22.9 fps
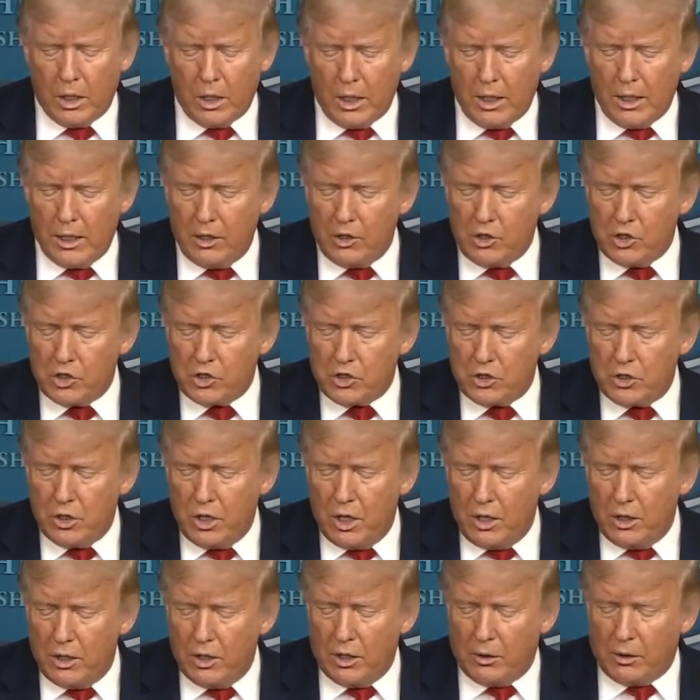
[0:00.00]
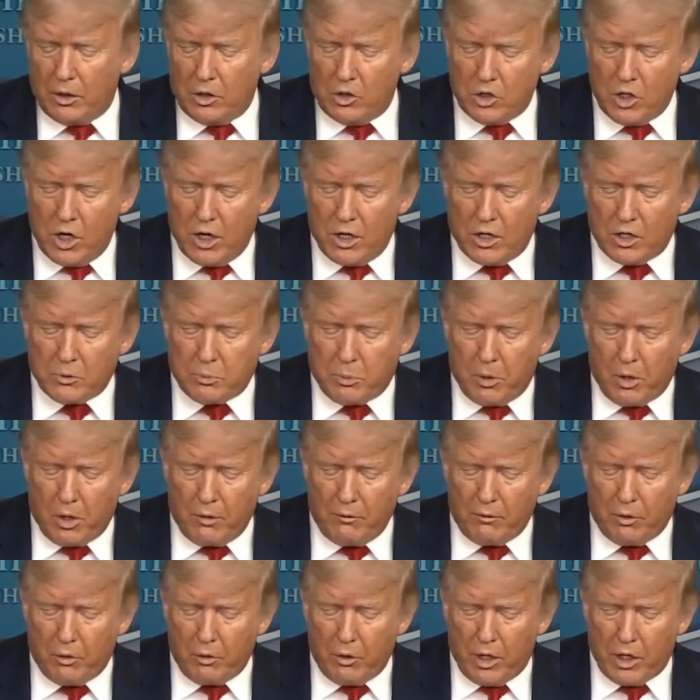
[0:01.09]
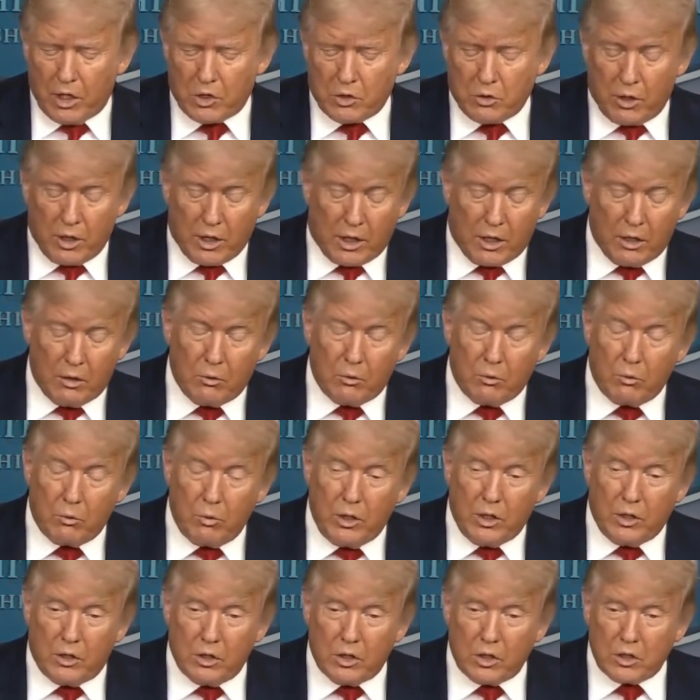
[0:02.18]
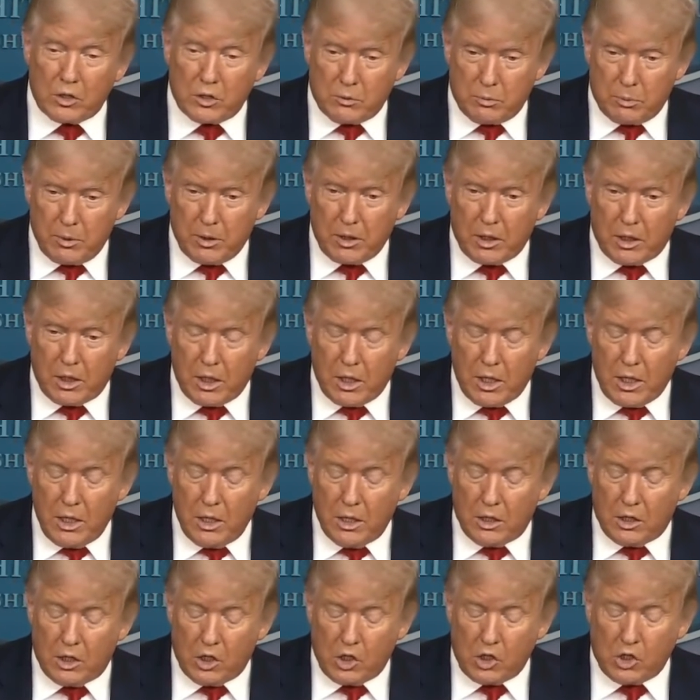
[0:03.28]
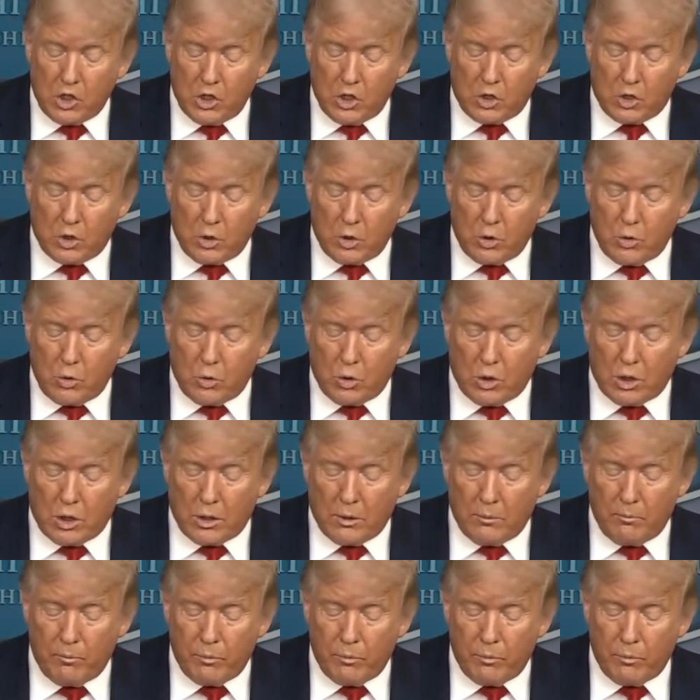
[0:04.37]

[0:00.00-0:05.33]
and I think, John, as part of your answer, I can read this, but in addition to